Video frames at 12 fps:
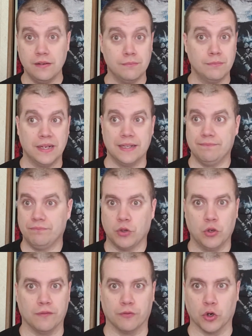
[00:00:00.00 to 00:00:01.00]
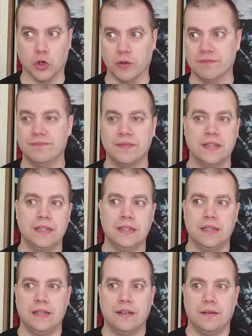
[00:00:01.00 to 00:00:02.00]
but good for her.
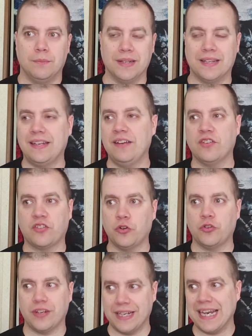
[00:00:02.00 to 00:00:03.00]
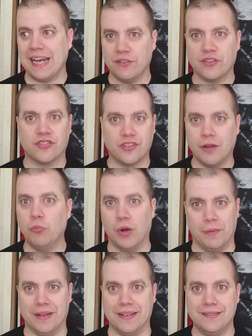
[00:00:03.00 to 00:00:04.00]
But the Diva Search gave us some
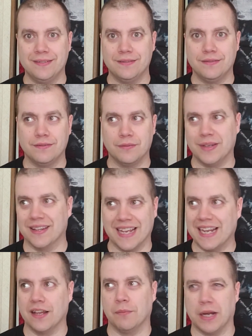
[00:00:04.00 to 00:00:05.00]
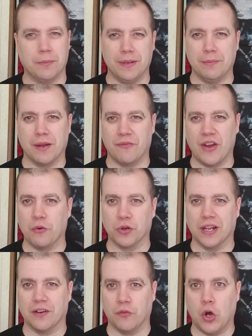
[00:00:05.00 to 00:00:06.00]
women. I mean, Layla might be my
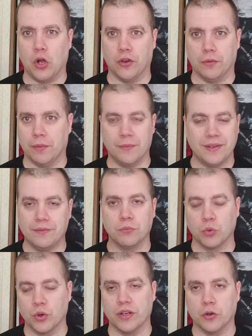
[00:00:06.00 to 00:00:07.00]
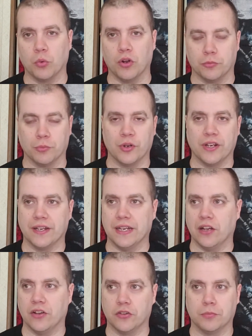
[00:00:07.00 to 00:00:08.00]
favorite out of all of them. I mean, there was Marie
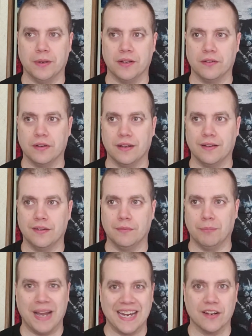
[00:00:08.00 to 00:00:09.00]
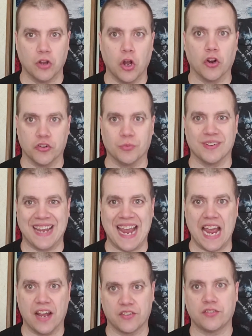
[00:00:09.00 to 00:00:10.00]
Kanellis, but by and large, it was
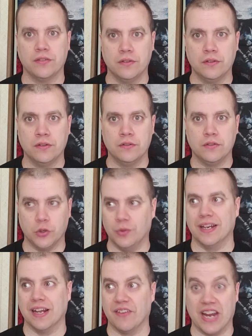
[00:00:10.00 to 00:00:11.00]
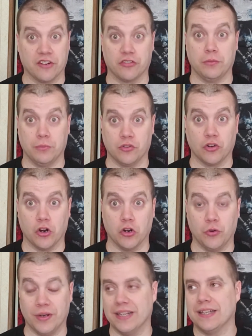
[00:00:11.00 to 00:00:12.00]
ass. You did have Ashley
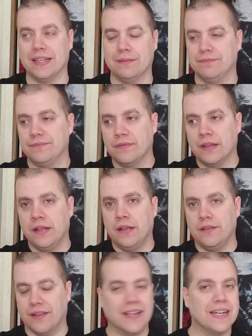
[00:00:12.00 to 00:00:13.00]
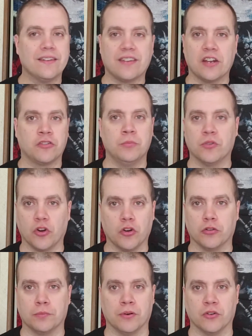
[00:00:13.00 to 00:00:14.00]
Massaro in it, and nothing against Ashley Massaro
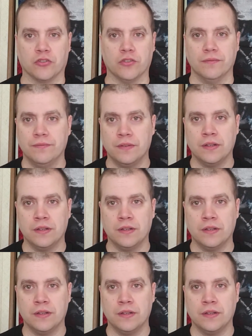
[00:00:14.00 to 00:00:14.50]
as a person.